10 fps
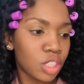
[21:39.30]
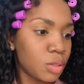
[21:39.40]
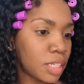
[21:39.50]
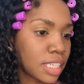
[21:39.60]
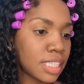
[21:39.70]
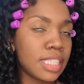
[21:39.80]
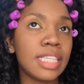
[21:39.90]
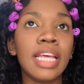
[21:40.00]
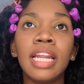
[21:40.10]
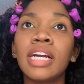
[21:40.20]
to
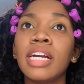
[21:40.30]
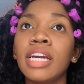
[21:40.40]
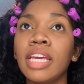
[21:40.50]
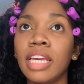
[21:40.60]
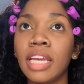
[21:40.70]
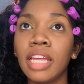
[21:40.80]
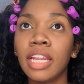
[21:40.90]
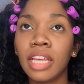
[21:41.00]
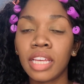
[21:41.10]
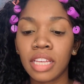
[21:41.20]
concealer
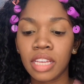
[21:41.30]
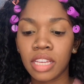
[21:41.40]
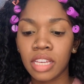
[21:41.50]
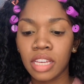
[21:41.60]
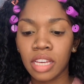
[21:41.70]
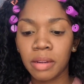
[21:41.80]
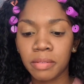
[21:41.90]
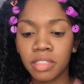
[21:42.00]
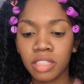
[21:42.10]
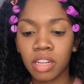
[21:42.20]
again. And
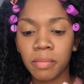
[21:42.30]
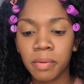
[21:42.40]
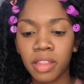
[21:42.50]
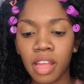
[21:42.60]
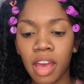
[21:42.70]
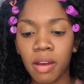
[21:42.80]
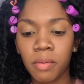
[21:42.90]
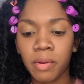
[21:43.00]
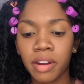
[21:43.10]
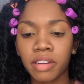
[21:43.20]
we're just gonna put that
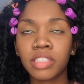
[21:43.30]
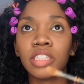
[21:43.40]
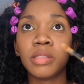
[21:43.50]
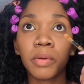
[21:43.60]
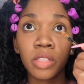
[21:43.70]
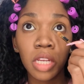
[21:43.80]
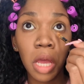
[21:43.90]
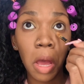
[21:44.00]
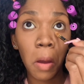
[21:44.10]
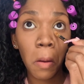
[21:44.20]
where she's supposed to
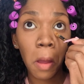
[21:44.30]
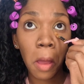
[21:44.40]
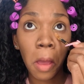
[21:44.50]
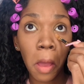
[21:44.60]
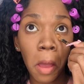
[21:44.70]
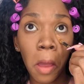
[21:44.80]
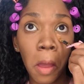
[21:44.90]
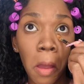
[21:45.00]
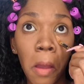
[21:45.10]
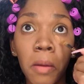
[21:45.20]
go.
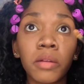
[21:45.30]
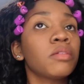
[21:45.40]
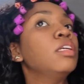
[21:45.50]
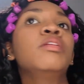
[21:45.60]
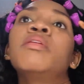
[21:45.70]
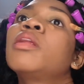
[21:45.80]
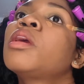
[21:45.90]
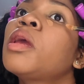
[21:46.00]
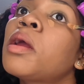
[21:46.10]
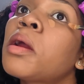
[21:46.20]
Which we're doing
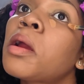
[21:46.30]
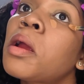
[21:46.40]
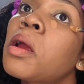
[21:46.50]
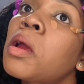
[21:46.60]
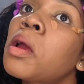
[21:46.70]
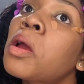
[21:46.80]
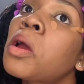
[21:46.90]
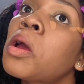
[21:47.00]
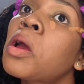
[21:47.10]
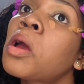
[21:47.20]
here
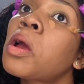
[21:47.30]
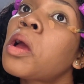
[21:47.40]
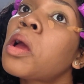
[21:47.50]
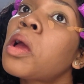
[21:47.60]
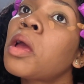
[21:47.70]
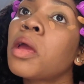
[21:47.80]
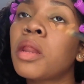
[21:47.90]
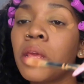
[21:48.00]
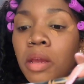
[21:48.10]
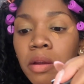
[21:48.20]

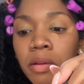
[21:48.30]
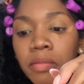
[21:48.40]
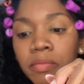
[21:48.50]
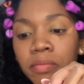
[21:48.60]
and here.